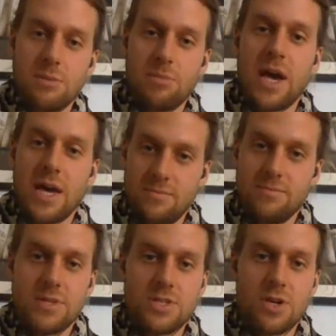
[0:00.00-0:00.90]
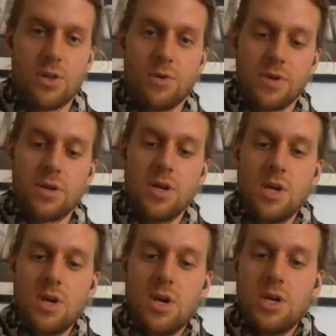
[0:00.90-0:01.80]
once they buy it, it's all over.
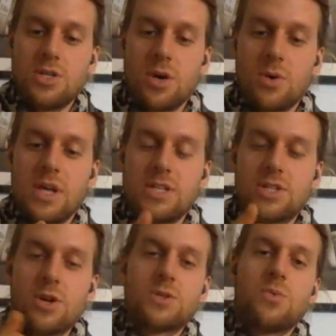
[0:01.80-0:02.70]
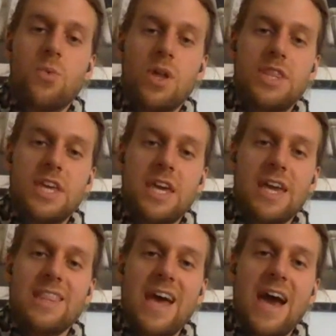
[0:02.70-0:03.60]
So it starts with one
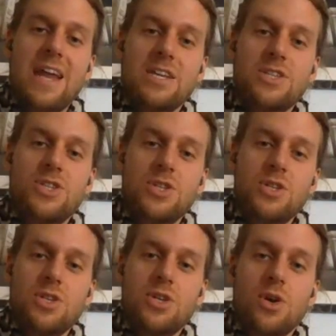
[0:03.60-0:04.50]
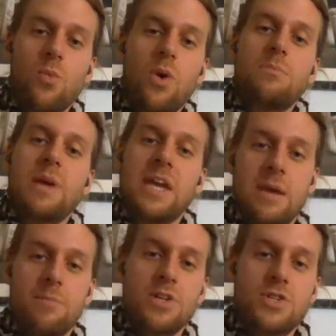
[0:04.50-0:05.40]
thing, and that is your one main
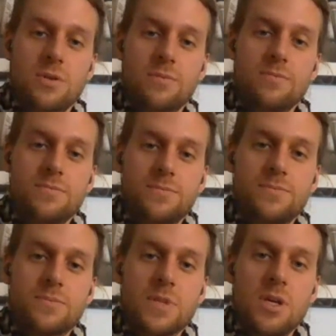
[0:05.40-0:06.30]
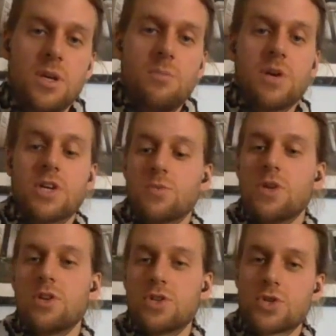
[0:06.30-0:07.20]
image.
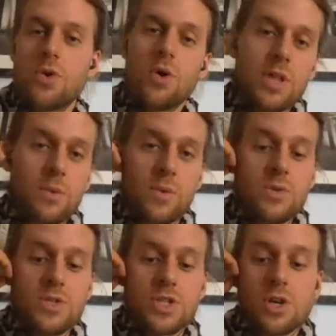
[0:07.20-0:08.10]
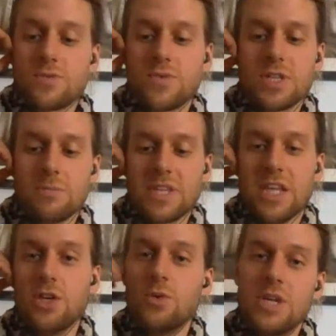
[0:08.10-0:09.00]
Because when you're scrolling, when you search for
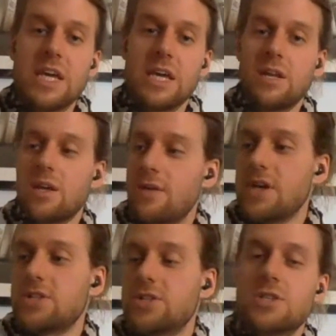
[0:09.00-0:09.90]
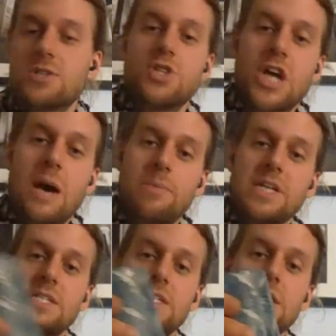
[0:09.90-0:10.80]
something that you need, if I search for
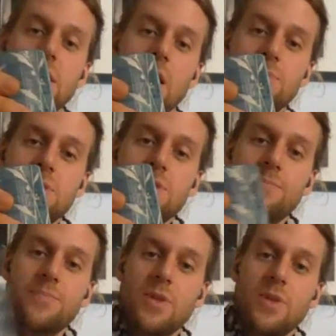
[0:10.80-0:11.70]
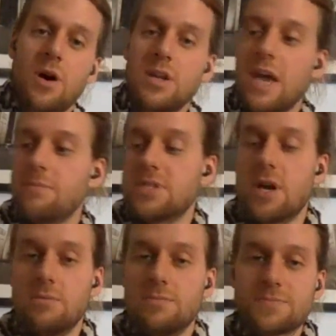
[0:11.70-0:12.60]
Japanese teacups on
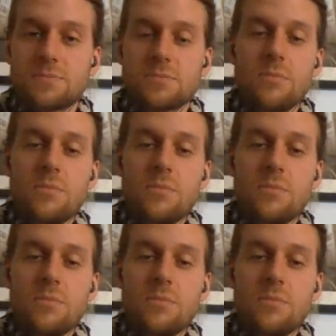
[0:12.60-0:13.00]
Amazon,